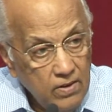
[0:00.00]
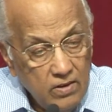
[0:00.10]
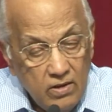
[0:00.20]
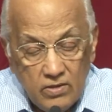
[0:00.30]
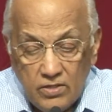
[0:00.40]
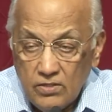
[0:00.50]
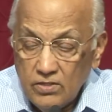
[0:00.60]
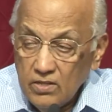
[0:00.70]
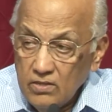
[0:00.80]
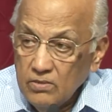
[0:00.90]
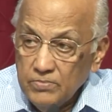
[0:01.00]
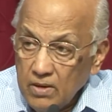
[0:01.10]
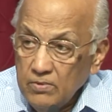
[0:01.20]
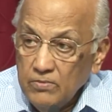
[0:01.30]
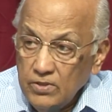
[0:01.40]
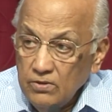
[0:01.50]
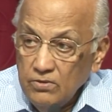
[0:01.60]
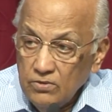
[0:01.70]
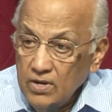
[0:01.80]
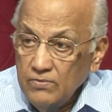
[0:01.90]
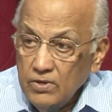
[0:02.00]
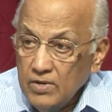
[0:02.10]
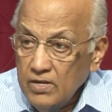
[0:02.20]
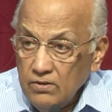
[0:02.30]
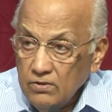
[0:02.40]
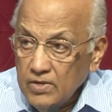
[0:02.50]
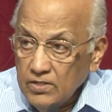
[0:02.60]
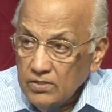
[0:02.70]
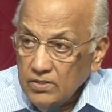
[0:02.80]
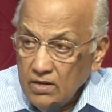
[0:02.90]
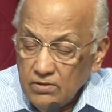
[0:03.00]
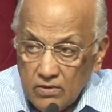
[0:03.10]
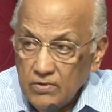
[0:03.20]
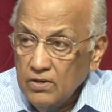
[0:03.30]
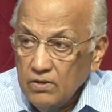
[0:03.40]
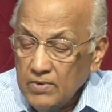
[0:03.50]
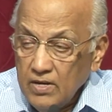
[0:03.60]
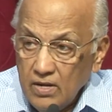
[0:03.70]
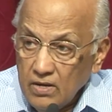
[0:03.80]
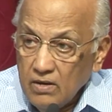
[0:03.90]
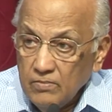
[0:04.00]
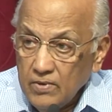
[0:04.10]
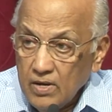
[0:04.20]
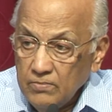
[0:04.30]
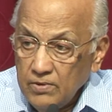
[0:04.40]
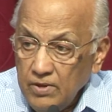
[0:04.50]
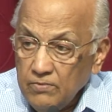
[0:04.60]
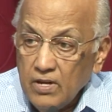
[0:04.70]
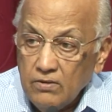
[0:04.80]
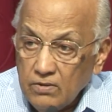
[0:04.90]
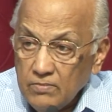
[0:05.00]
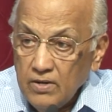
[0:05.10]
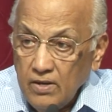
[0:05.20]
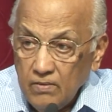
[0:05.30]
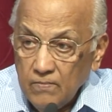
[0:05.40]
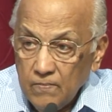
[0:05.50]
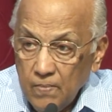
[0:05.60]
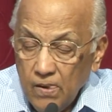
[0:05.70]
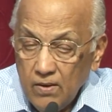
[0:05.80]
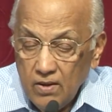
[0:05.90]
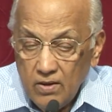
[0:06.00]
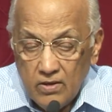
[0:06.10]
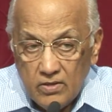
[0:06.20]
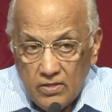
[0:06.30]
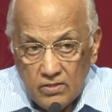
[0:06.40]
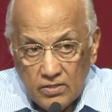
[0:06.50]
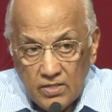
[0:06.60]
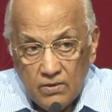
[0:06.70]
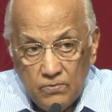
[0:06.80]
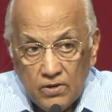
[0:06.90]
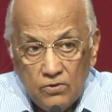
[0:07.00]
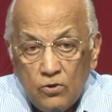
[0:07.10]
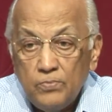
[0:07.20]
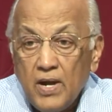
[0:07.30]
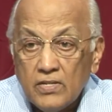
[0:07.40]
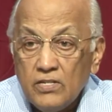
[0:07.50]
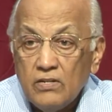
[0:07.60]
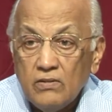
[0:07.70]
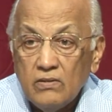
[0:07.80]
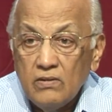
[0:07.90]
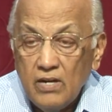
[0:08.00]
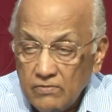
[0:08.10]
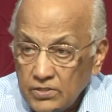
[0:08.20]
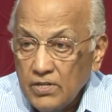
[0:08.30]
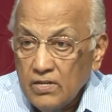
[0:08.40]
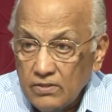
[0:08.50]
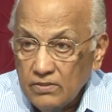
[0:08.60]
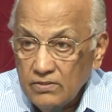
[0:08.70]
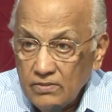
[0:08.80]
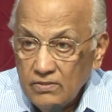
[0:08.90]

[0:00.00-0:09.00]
And Jesus said, there's a problem with you. You love your money too much. Get rid of all your money and come to me without your money. Jesus said, what no pastor ever says.